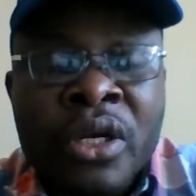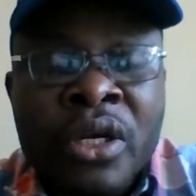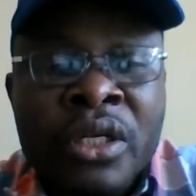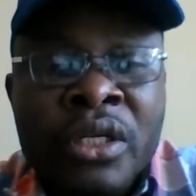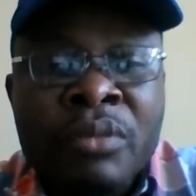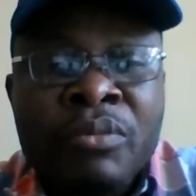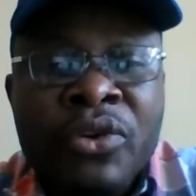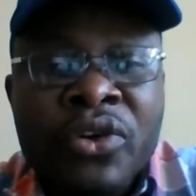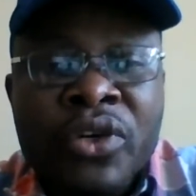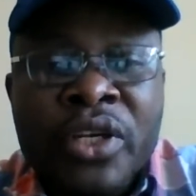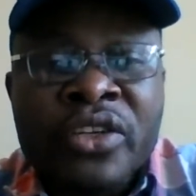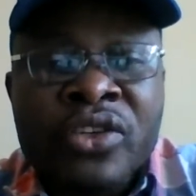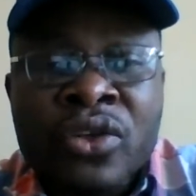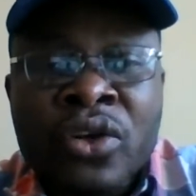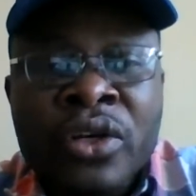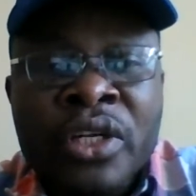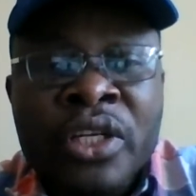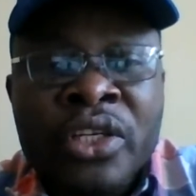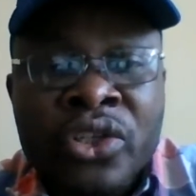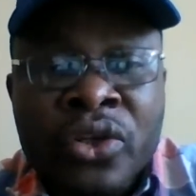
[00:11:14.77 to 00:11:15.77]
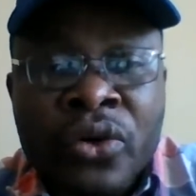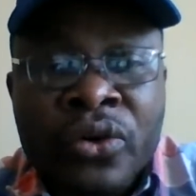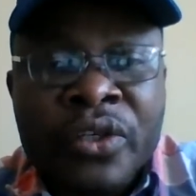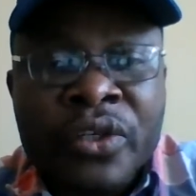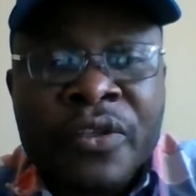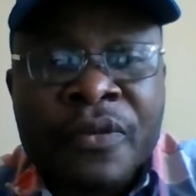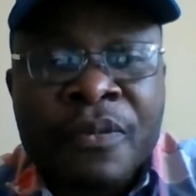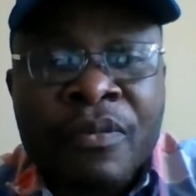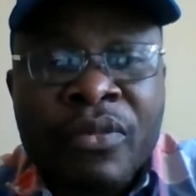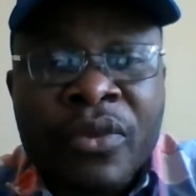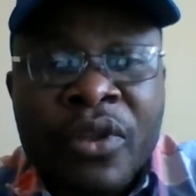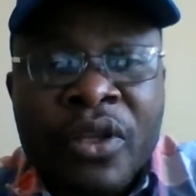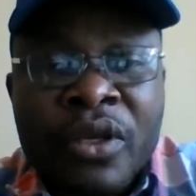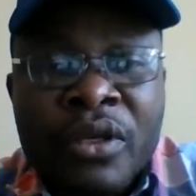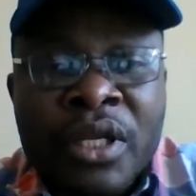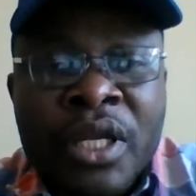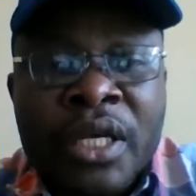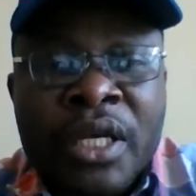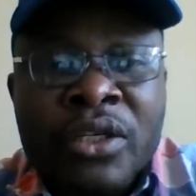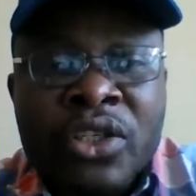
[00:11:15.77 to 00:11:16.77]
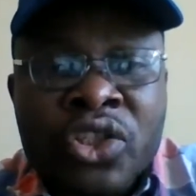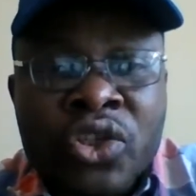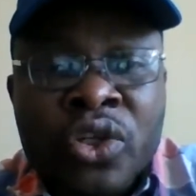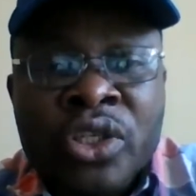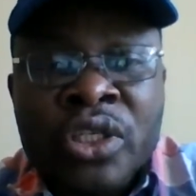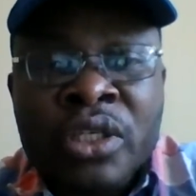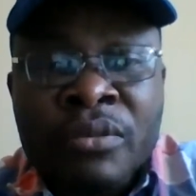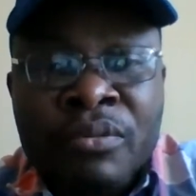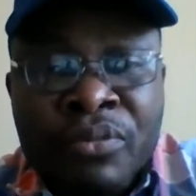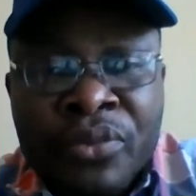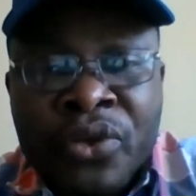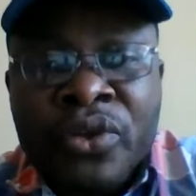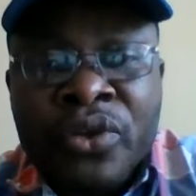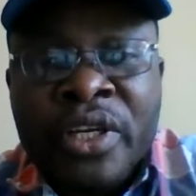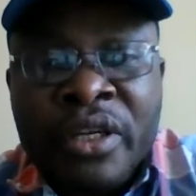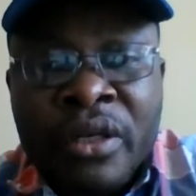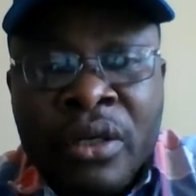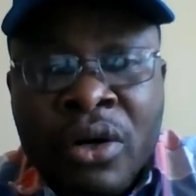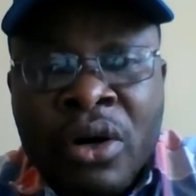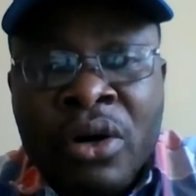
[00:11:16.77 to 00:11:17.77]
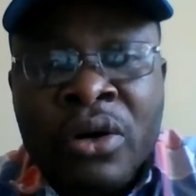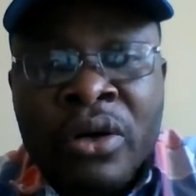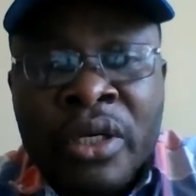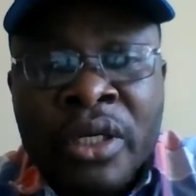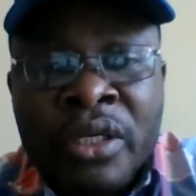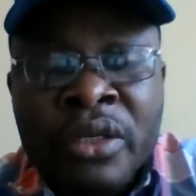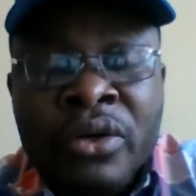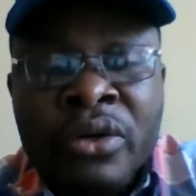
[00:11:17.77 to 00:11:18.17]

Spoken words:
the building is not the church, that church building hall.